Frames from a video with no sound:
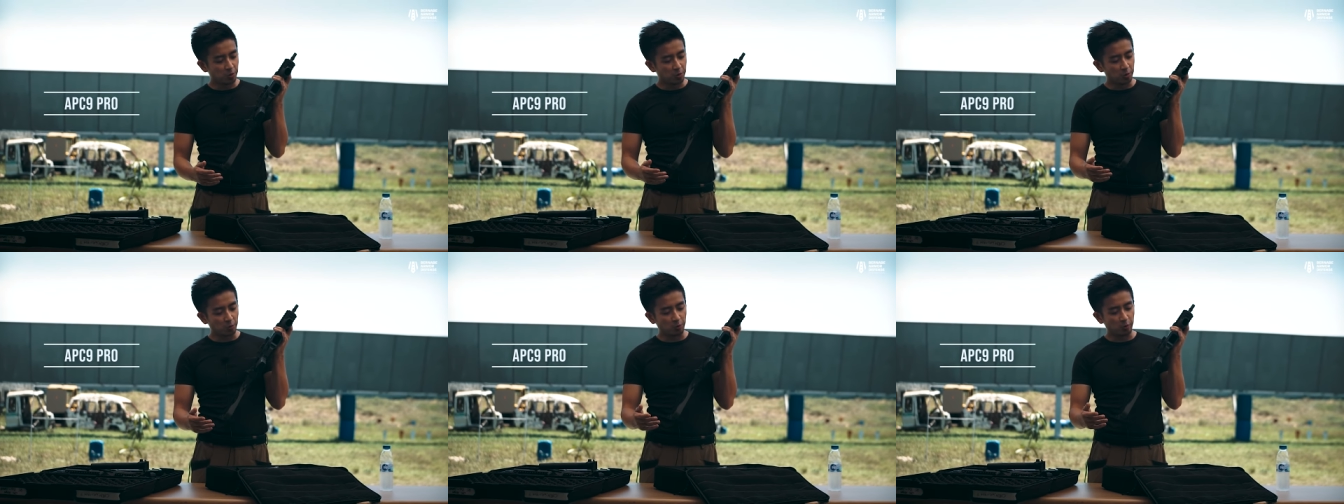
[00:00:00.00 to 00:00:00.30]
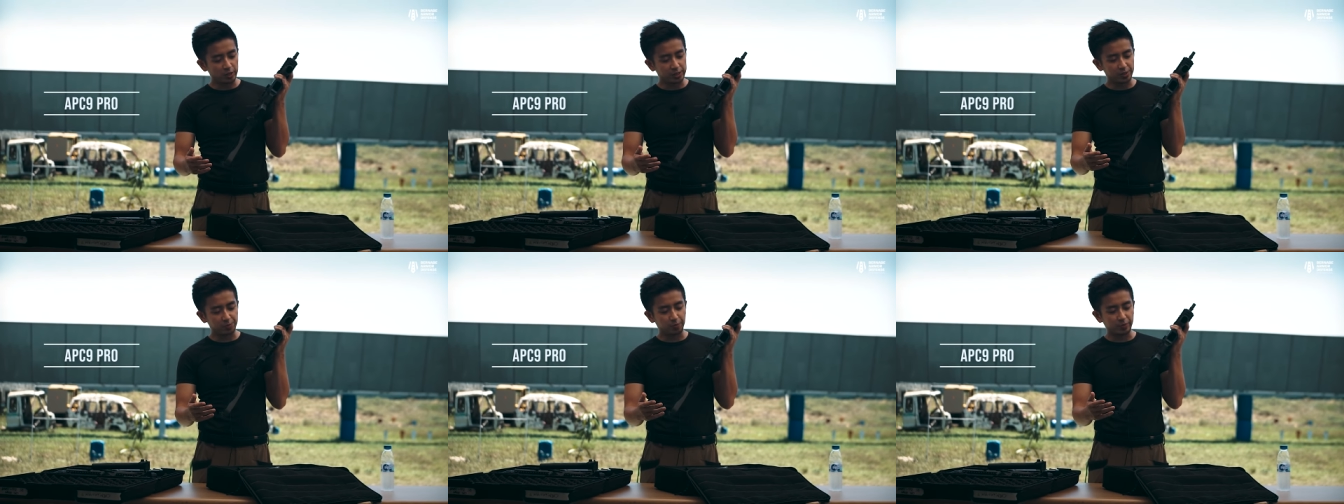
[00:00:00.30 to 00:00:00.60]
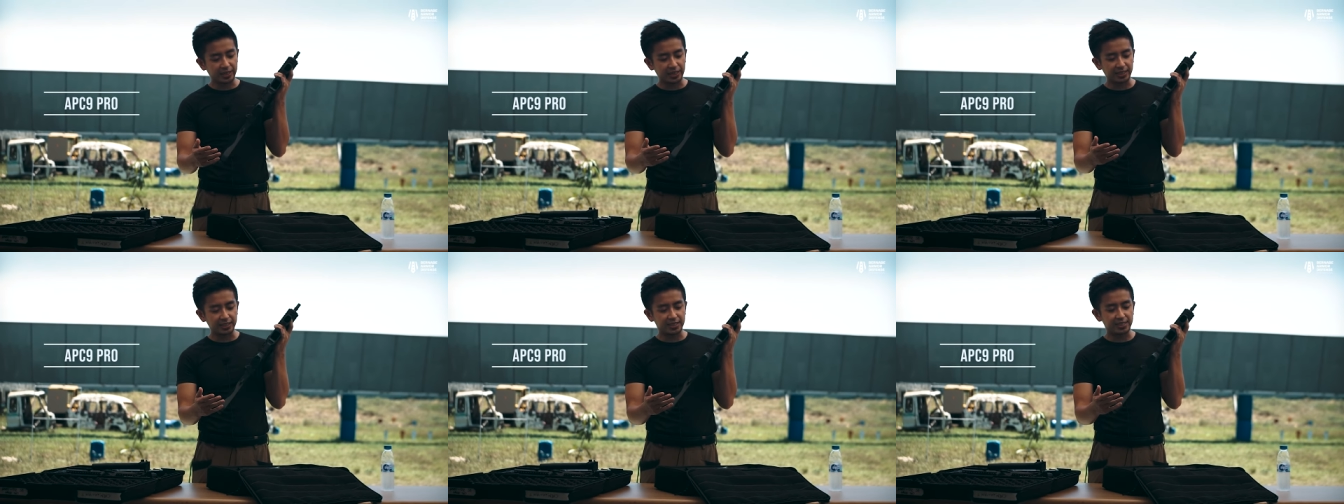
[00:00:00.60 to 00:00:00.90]
which
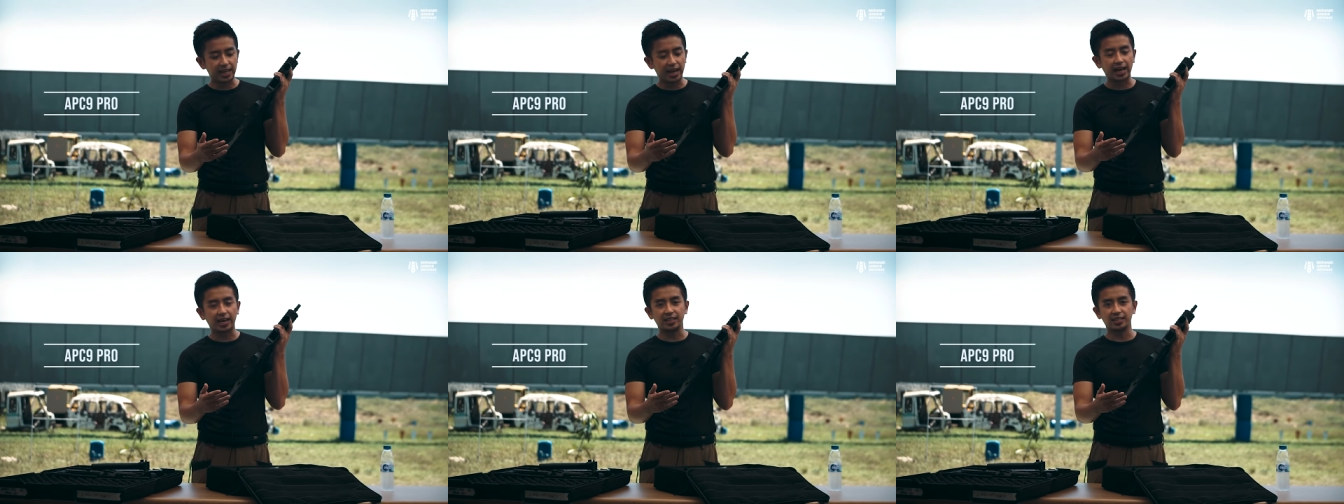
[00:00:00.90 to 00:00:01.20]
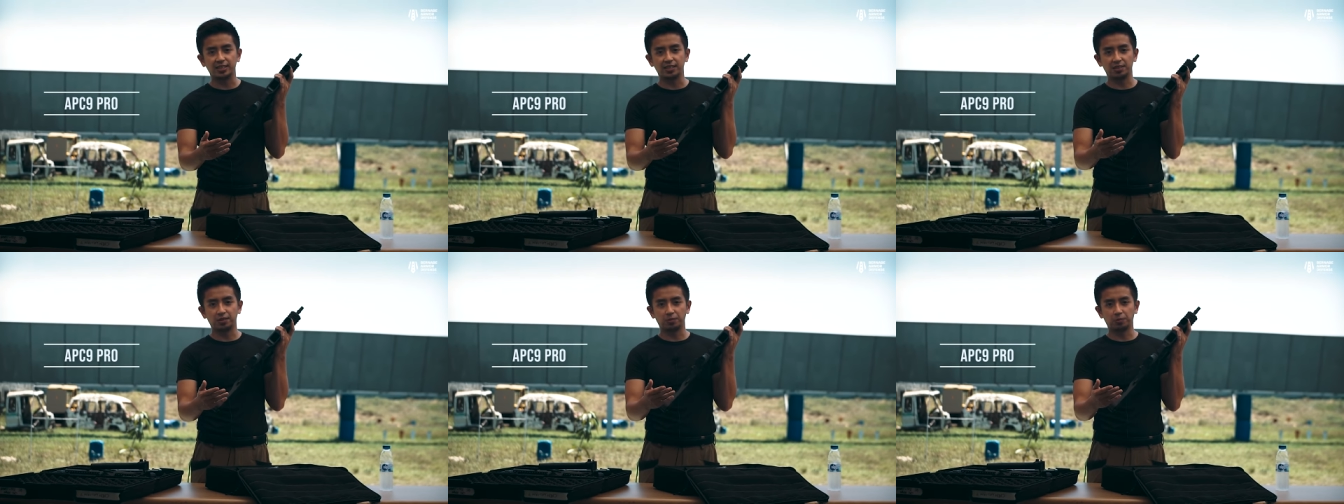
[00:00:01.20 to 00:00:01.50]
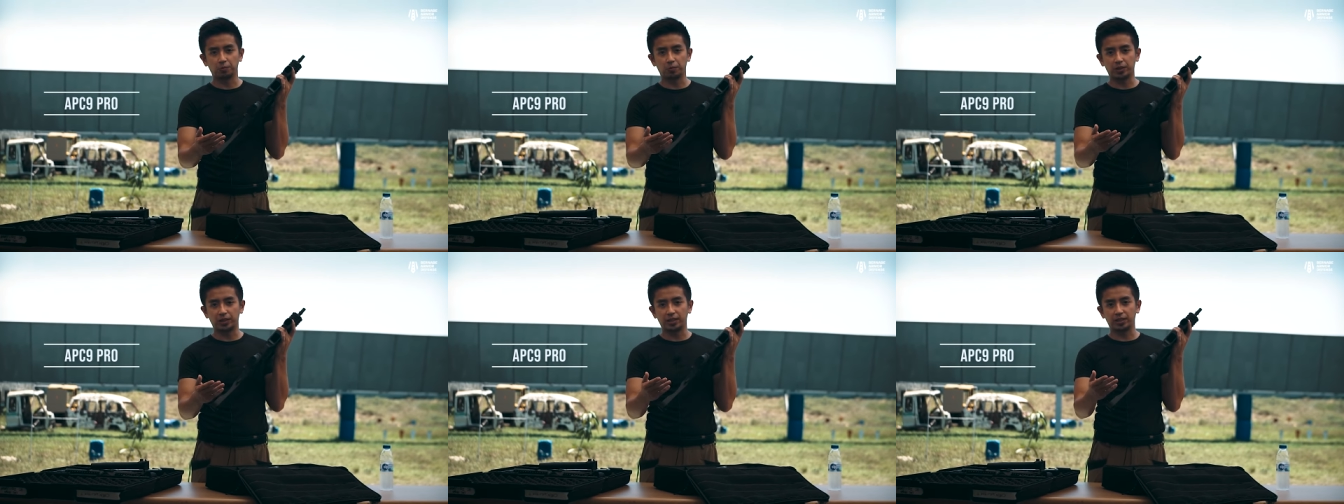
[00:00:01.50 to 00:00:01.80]
means that
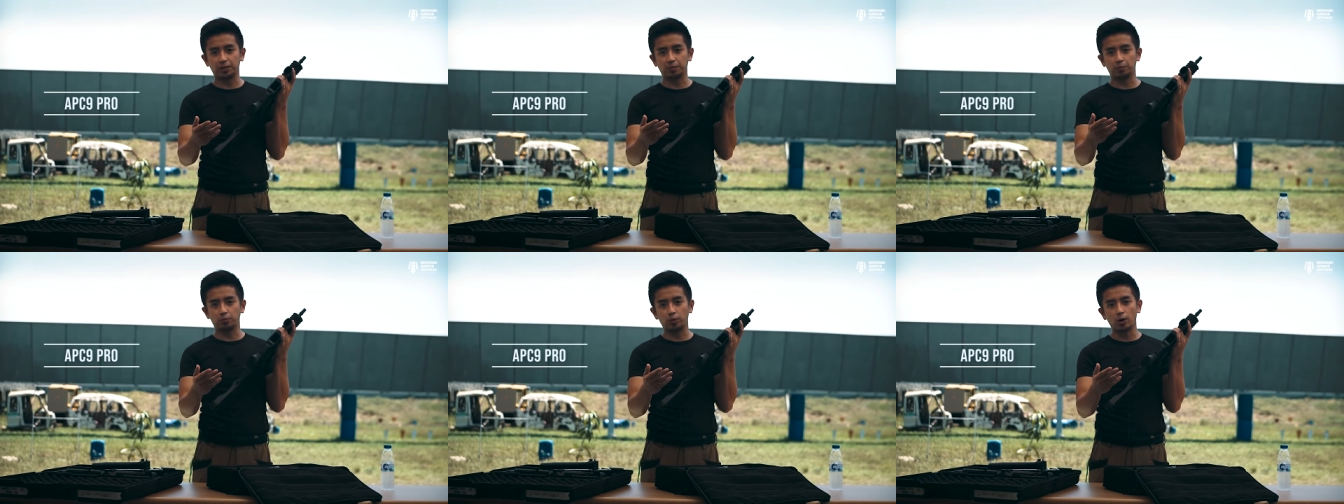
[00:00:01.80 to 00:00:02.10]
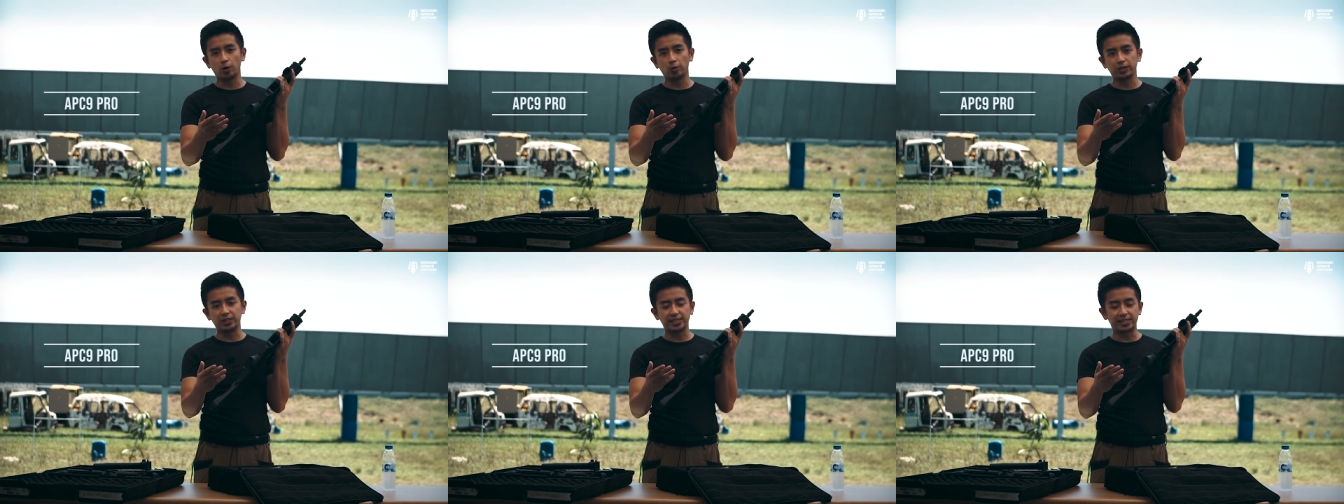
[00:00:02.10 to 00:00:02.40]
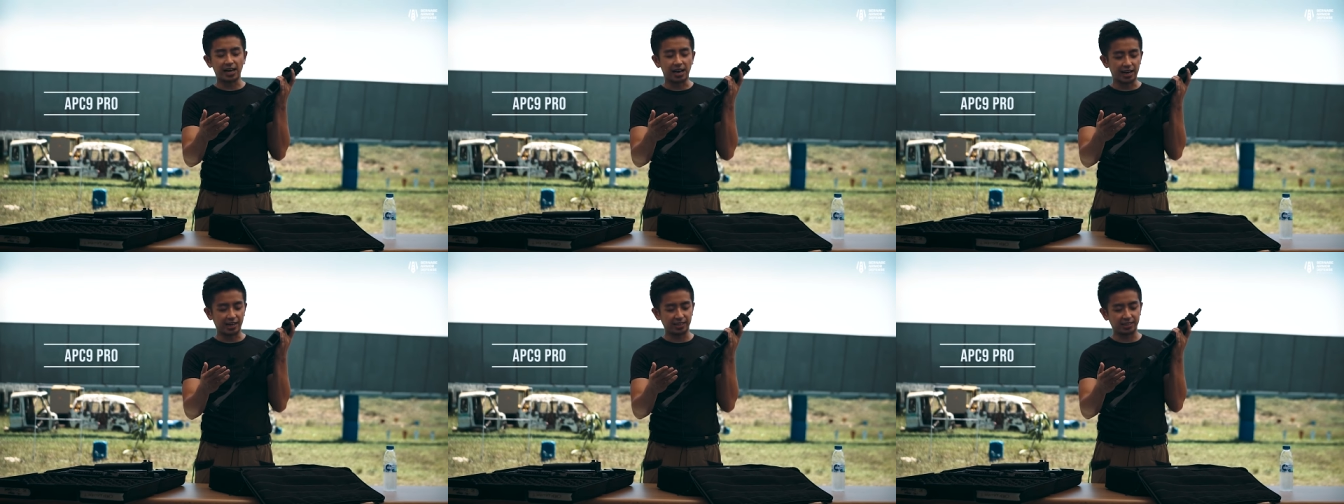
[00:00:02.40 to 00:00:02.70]
with the Pro
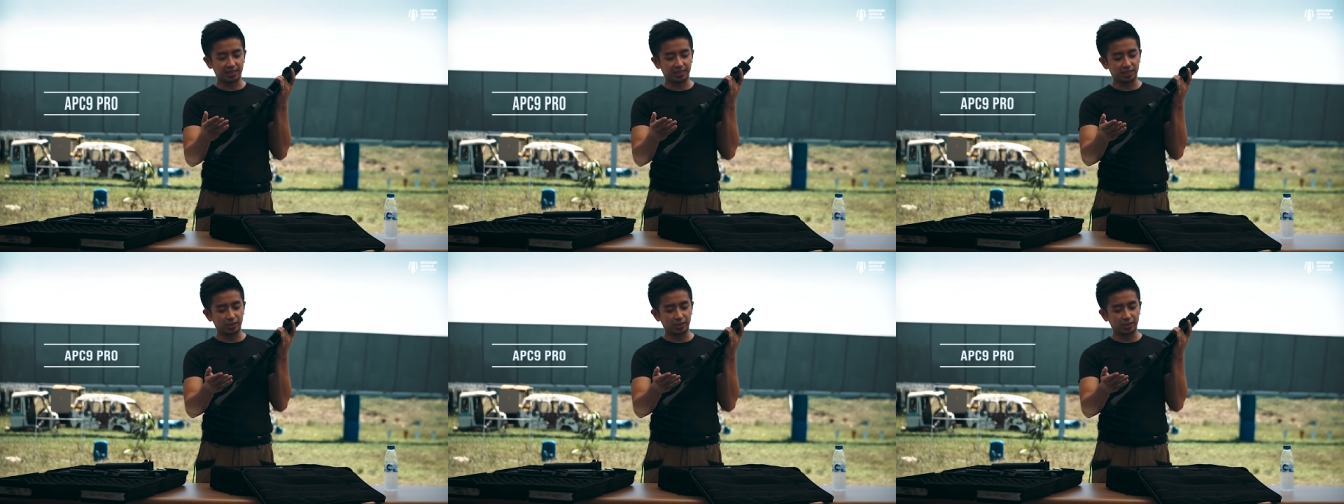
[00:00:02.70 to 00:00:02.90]
design,